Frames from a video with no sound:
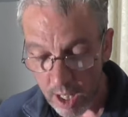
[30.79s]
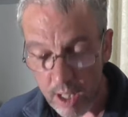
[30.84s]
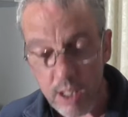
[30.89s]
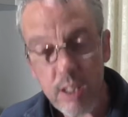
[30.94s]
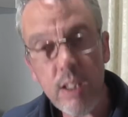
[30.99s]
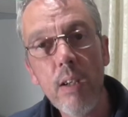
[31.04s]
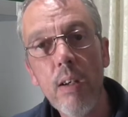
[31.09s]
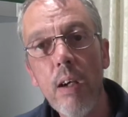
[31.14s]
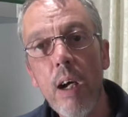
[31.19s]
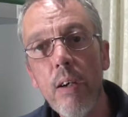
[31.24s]

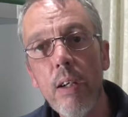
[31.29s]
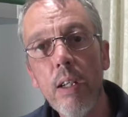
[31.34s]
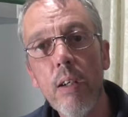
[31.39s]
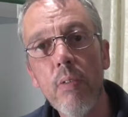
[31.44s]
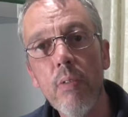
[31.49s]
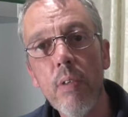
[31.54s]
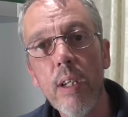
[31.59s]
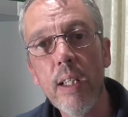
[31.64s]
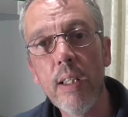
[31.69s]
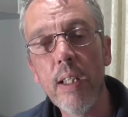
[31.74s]
So I'm going
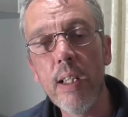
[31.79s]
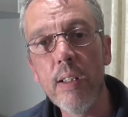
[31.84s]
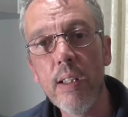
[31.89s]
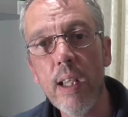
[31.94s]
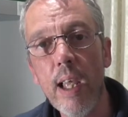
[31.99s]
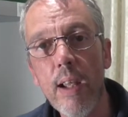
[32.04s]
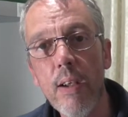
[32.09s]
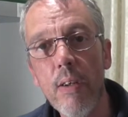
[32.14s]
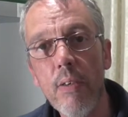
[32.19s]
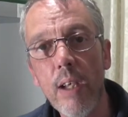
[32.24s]
to read these
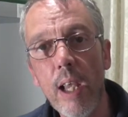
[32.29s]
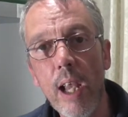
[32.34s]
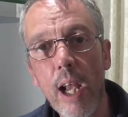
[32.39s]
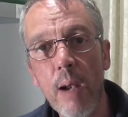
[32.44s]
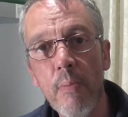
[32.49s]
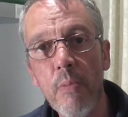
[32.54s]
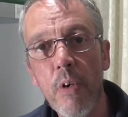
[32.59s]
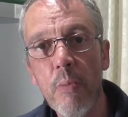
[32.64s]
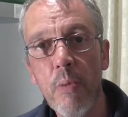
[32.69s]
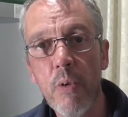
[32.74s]
out on
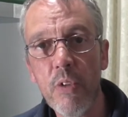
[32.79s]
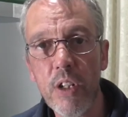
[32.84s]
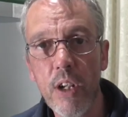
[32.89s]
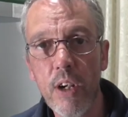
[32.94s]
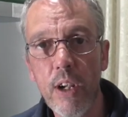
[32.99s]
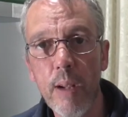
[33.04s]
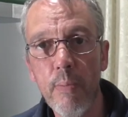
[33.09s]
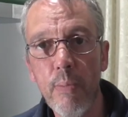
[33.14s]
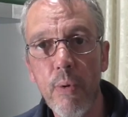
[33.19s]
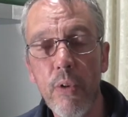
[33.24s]
camera. I'm also
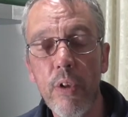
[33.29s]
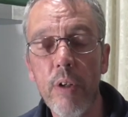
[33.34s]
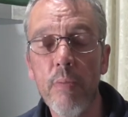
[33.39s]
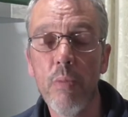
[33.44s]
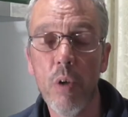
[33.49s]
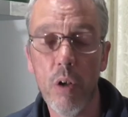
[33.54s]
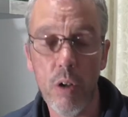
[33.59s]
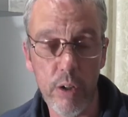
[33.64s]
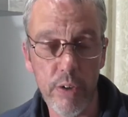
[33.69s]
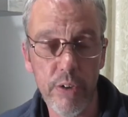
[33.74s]
going to put
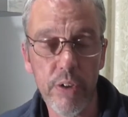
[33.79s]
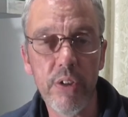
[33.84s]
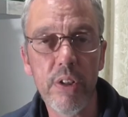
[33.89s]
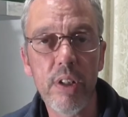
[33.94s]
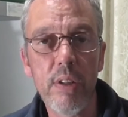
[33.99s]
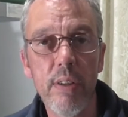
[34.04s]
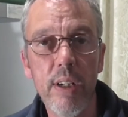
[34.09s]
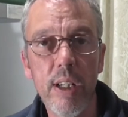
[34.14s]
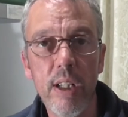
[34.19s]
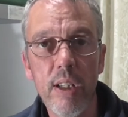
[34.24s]
them on the
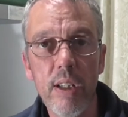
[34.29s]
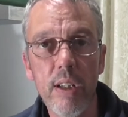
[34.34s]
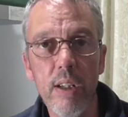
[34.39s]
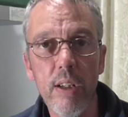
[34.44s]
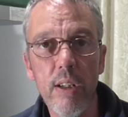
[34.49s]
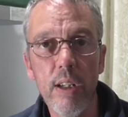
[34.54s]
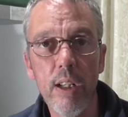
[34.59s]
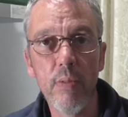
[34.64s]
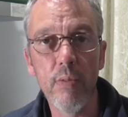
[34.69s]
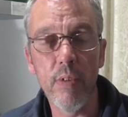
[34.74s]
screen so
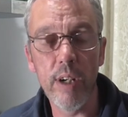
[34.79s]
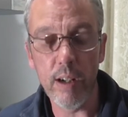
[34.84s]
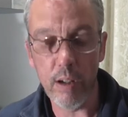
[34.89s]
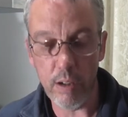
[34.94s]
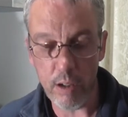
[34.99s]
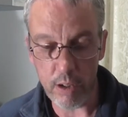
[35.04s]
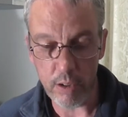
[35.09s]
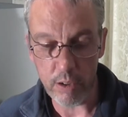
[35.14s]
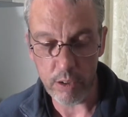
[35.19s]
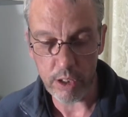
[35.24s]
you can read
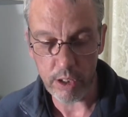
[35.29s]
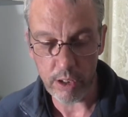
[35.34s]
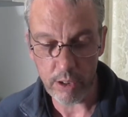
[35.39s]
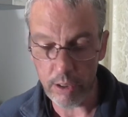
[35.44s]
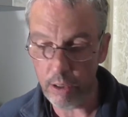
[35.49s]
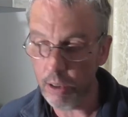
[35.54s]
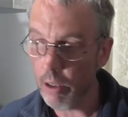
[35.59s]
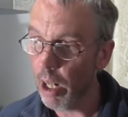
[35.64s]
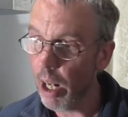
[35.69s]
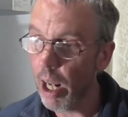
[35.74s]
along
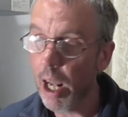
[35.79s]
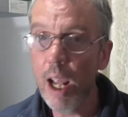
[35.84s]
too.